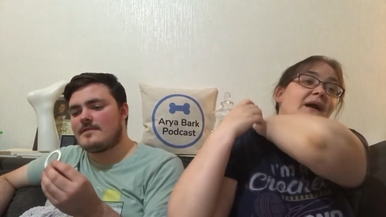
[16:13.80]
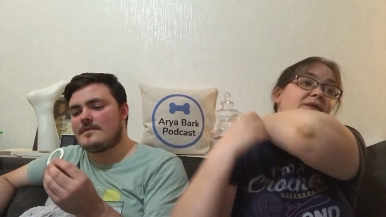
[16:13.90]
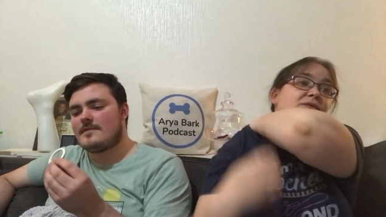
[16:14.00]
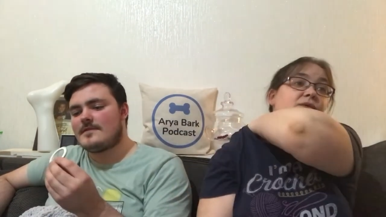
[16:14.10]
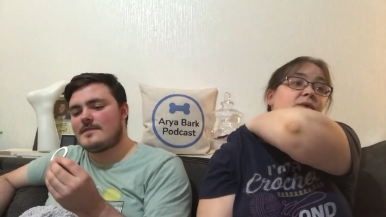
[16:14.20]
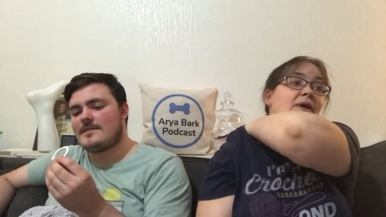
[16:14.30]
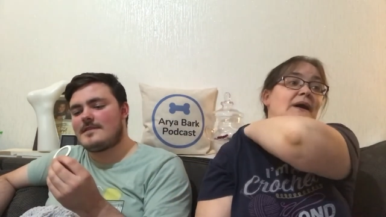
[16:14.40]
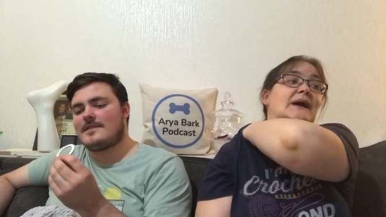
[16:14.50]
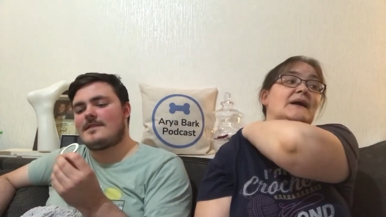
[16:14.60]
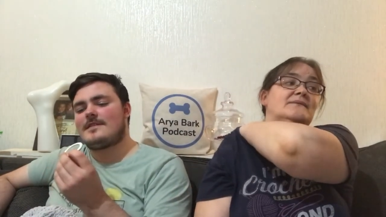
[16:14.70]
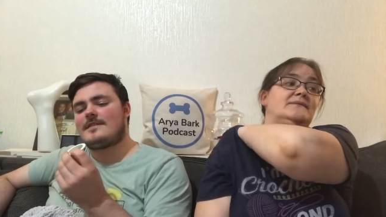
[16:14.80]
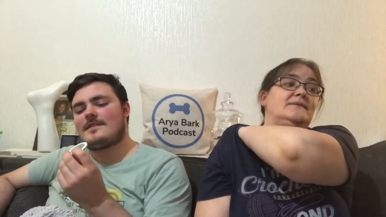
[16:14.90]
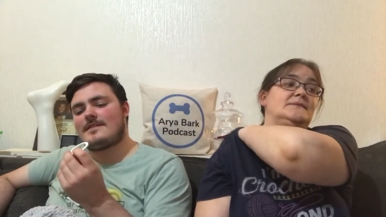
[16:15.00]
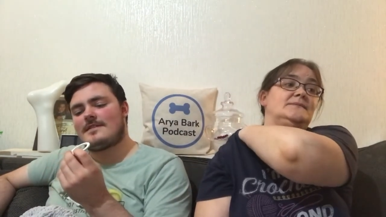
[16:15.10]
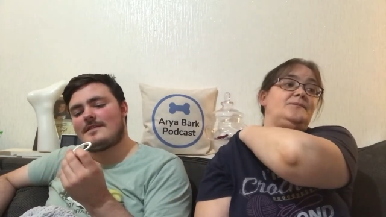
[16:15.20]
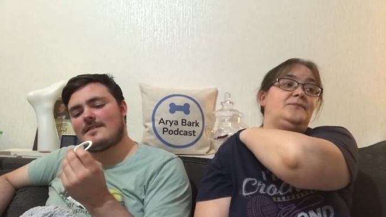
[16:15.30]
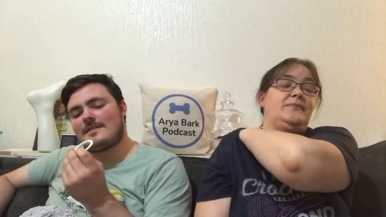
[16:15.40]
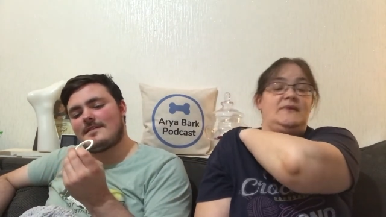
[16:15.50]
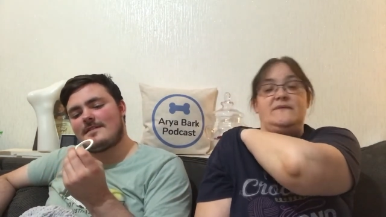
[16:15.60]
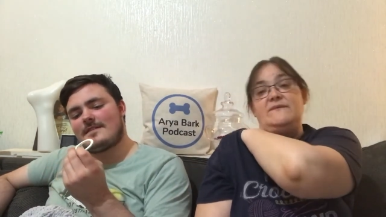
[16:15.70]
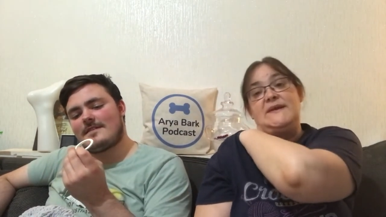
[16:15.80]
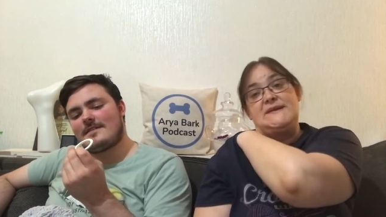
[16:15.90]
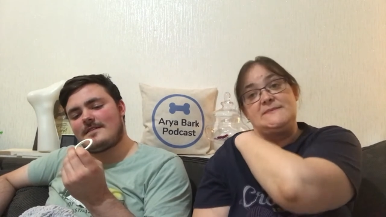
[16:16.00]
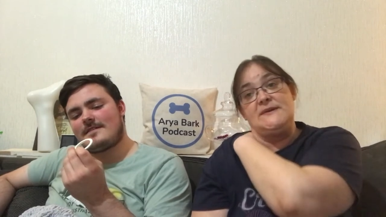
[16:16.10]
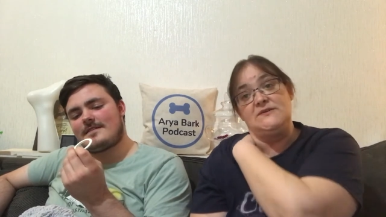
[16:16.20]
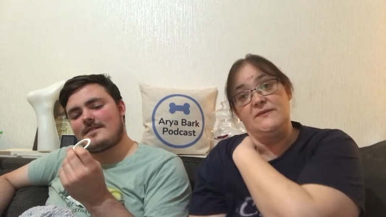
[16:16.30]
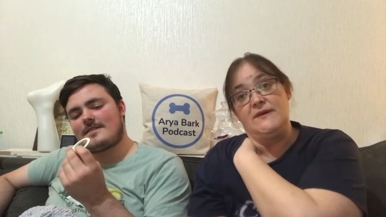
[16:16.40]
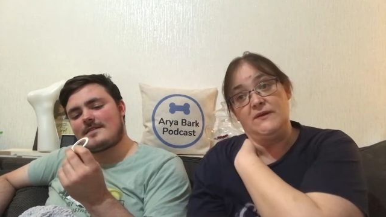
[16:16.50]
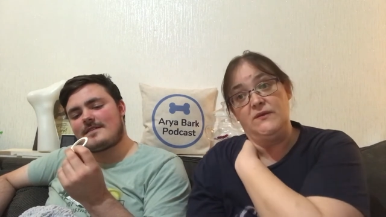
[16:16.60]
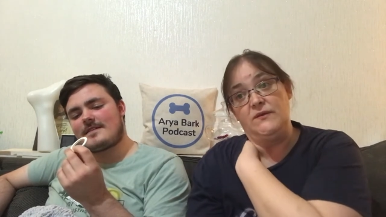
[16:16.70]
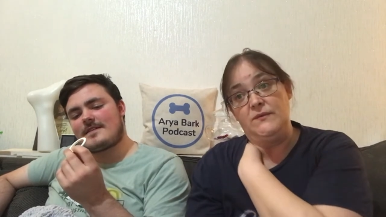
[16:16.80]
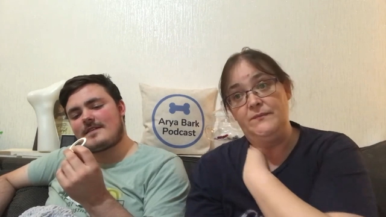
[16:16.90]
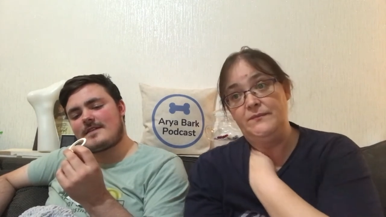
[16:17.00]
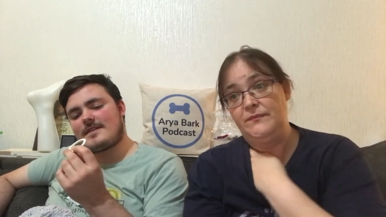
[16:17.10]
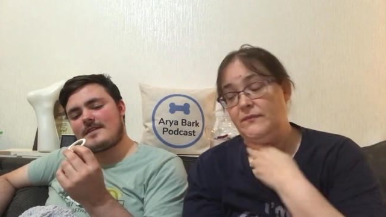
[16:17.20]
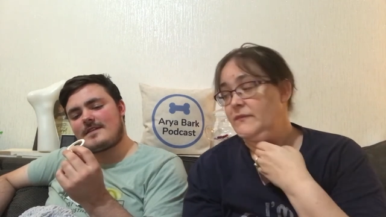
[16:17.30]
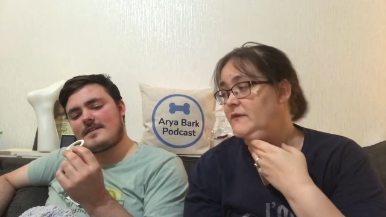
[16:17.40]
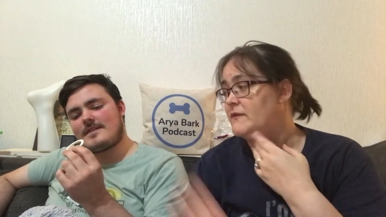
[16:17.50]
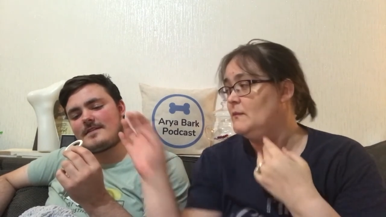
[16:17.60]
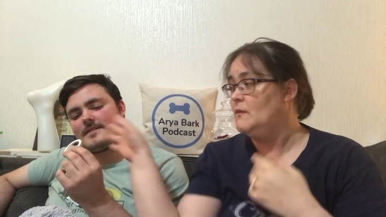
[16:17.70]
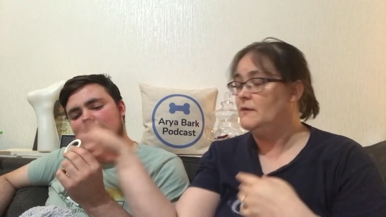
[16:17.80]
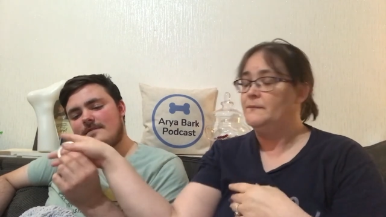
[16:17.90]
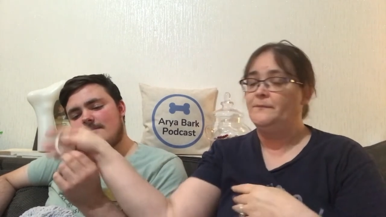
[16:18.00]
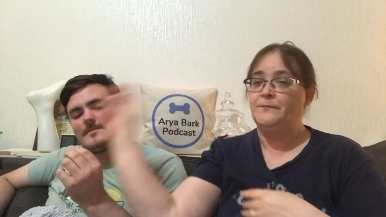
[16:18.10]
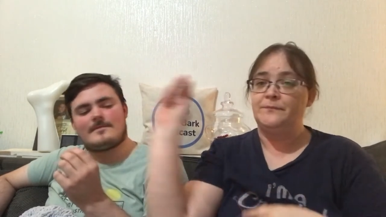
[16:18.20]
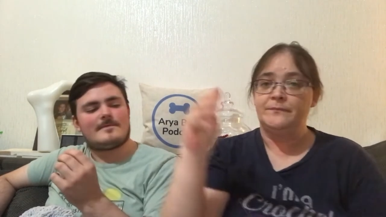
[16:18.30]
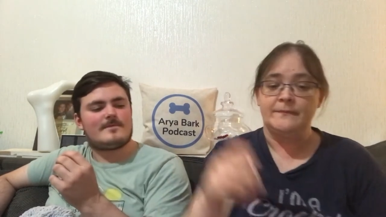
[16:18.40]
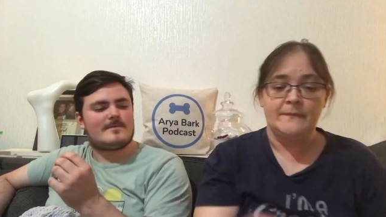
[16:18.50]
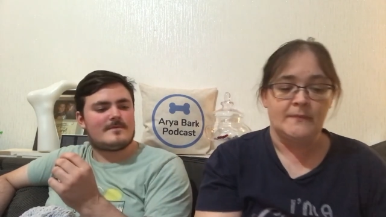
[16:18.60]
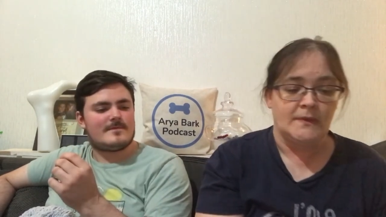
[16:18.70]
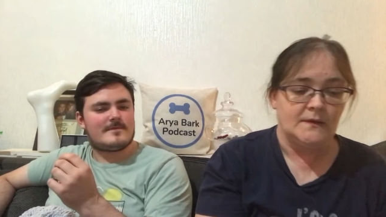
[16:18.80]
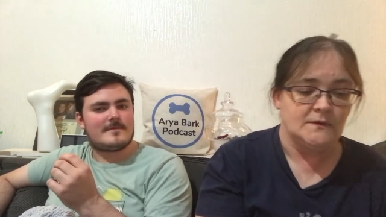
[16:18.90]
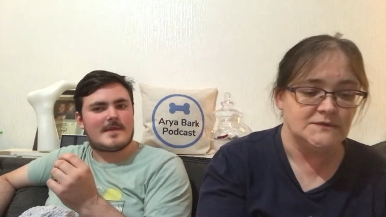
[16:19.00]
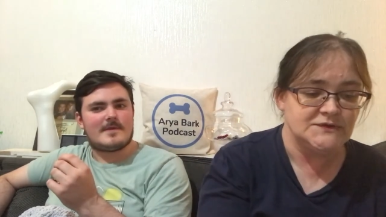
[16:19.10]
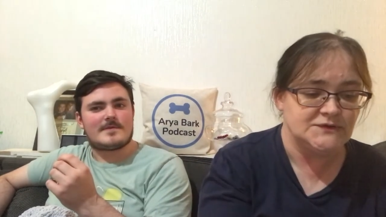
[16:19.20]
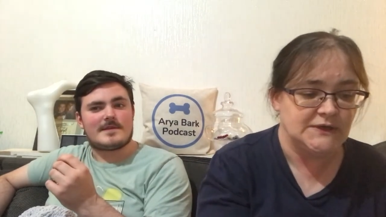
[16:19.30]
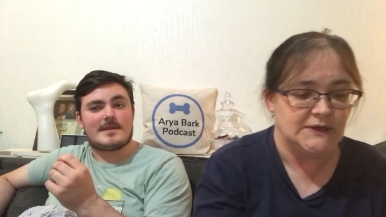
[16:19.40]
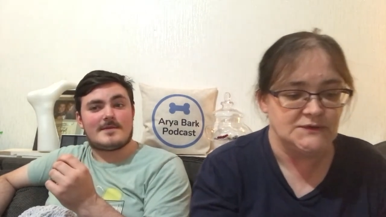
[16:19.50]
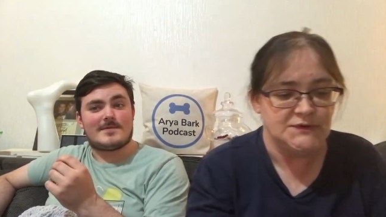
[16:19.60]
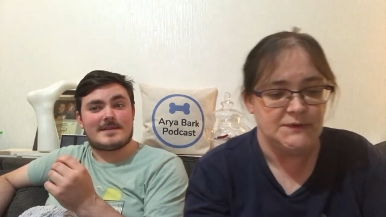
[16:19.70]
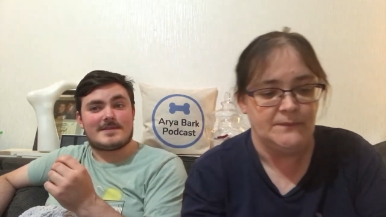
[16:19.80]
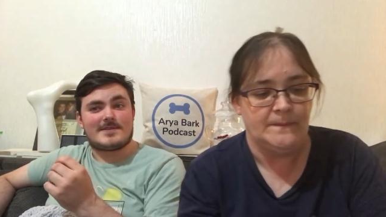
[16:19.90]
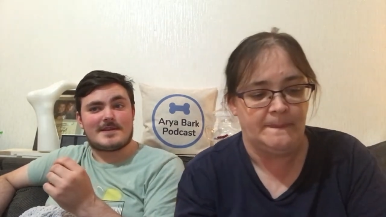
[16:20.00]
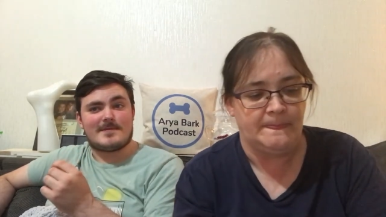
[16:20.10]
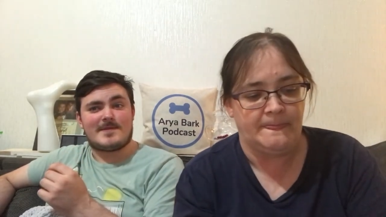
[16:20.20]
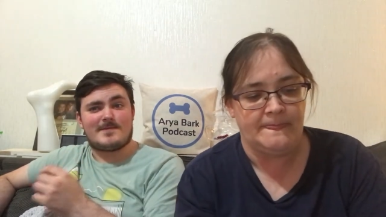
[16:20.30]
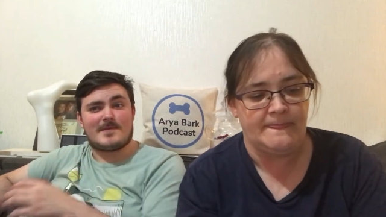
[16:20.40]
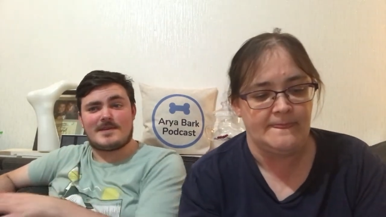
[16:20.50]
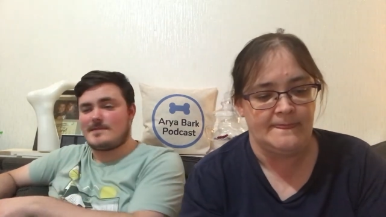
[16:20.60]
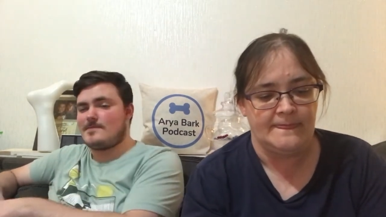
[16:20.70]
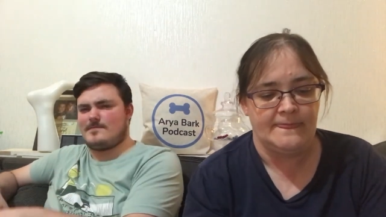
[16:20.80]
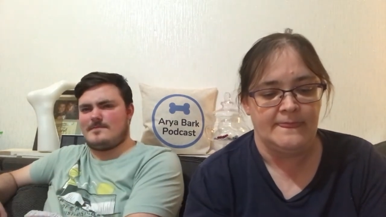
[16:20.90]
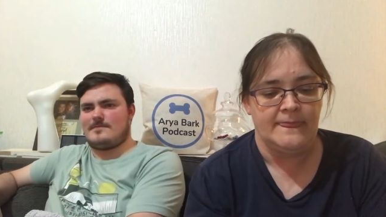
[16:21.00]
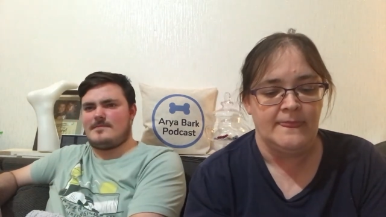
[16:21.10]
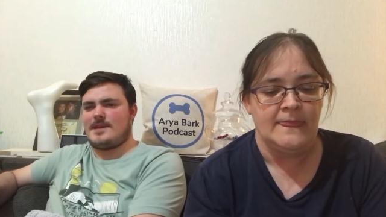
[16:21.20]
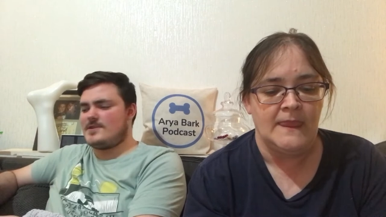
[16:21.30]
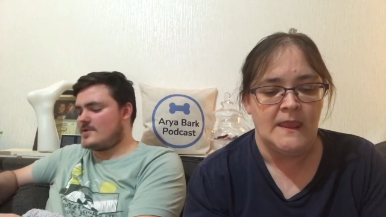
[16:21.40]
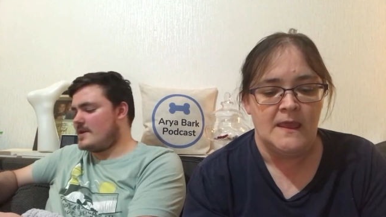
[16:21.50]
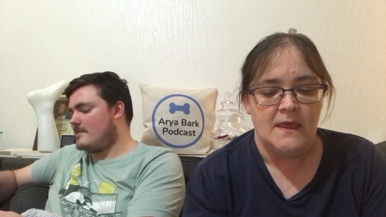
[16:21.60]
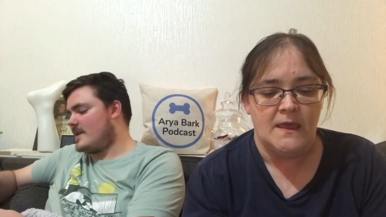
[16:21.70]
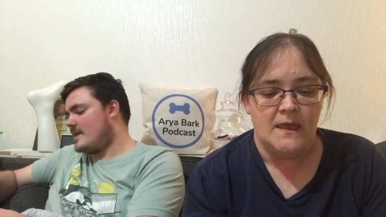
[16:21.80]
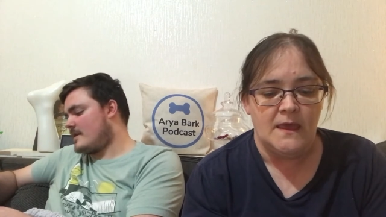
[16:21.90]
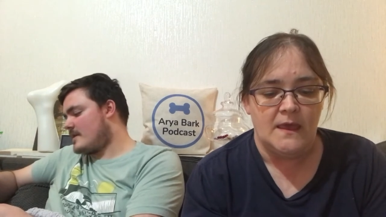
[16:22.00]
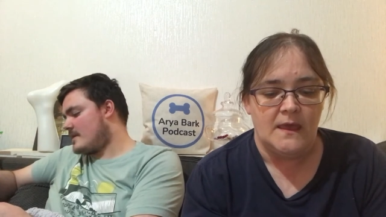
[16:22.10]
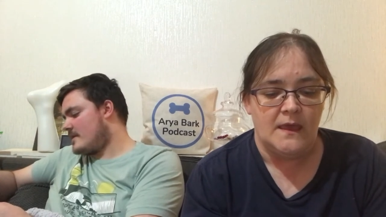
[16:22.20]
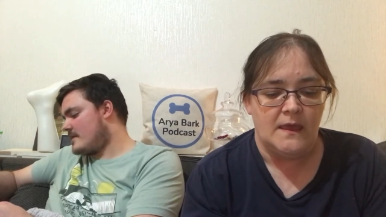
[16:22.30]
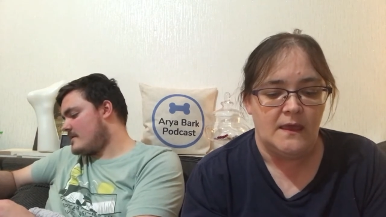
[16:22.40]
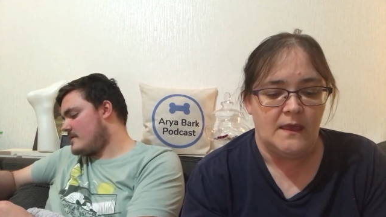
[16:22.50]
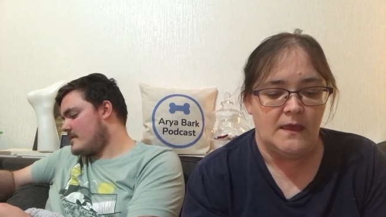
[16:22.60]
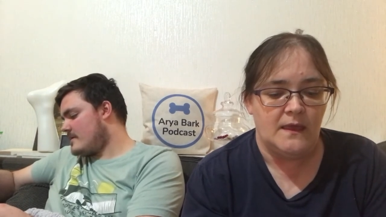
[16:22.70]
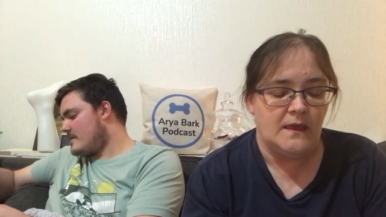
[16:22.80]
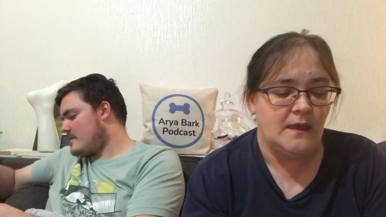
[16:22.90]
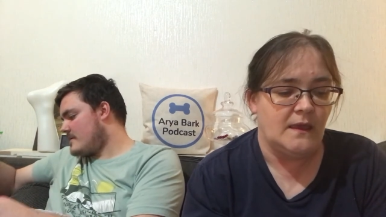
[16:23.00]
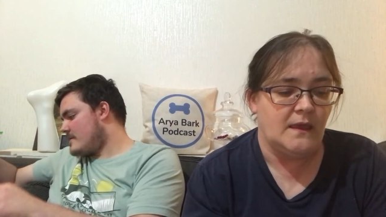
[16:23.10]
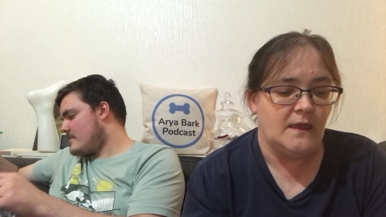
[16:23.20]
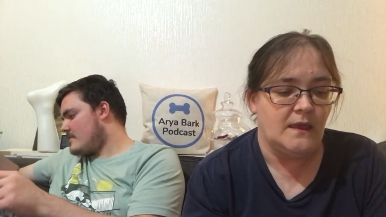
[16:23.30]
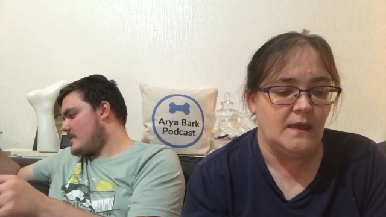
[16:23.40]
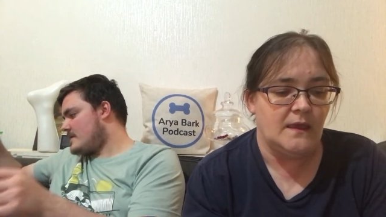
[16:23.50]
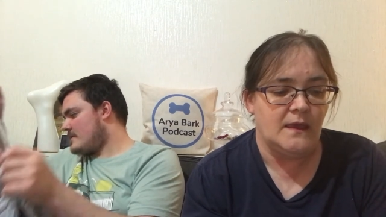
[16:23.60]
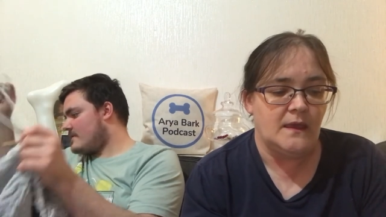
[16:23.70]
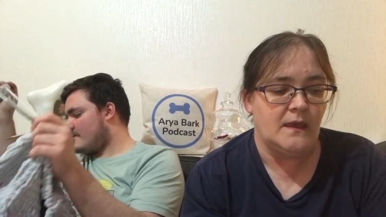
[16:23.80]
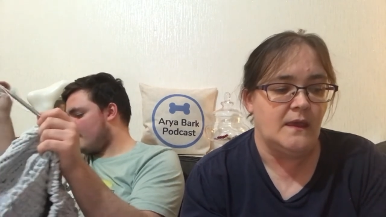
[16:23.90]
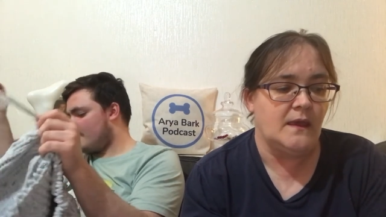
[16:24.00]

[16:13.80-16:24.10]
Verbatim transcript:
Speaker 1: I do have a very special thank you to someone. Concentrate, Andrew.
Speaker 2: Entertainment, me. Entertaining myself.